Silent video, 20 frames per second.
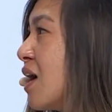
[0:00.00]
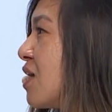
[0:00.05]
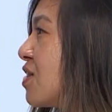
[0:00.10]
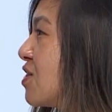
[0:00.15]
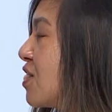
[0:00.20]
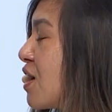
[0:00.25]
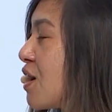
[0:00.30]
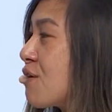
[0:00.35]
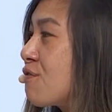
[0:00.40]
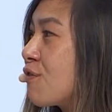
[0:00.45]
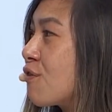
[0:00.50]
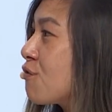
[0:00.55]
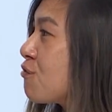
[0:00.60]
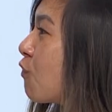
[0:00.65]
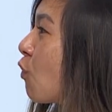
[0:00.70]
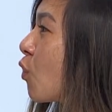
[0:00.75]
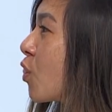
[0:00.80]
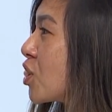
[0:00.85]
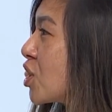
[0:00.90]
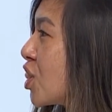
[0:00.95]
there for
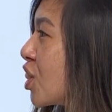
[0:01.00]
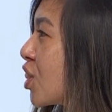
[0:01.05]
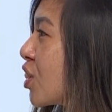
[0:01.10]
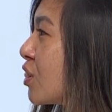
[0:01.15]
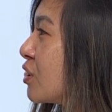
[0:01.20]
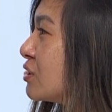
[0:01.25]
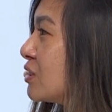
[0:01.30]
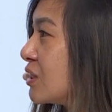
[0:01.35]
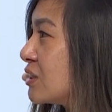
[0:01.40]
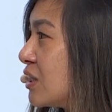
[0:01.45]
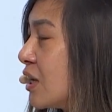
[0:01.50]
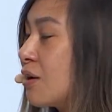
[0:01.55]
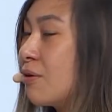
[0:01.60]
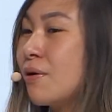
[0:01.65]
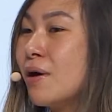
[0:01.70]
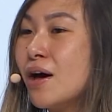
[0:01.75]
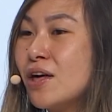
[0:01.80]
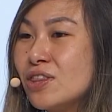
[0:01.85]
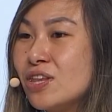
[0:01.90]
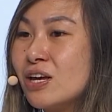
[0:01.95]
four years,
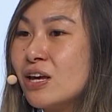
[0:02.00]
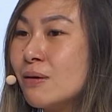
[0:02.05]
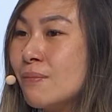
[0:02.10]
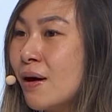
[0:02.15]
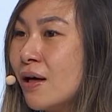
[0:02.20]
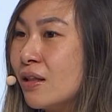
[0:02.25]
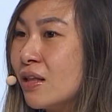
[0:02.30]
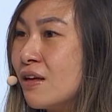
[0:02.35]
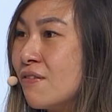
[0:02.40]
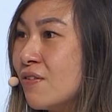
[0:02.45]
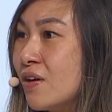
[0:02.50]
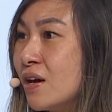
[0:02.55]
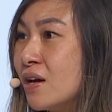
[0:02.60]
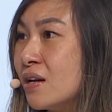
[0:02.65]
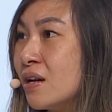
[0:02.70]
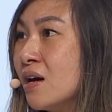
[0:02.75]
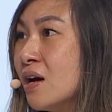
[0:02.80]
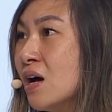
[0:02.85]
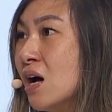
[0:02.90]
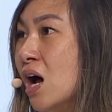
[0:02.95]
etc., thinking about leaving.